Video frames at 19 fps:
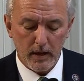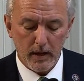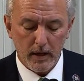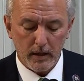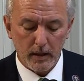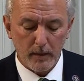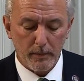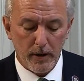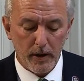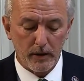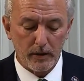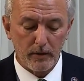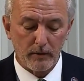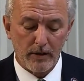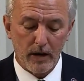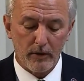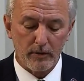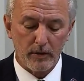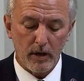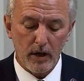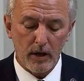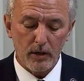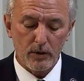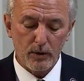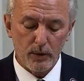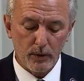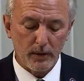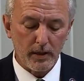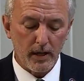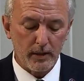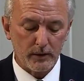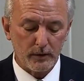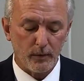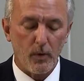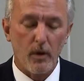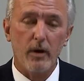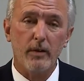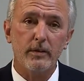compared to around
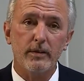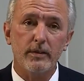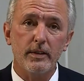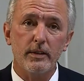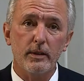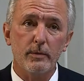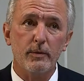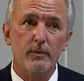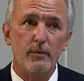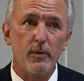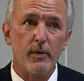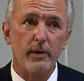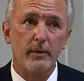2,400 the year before.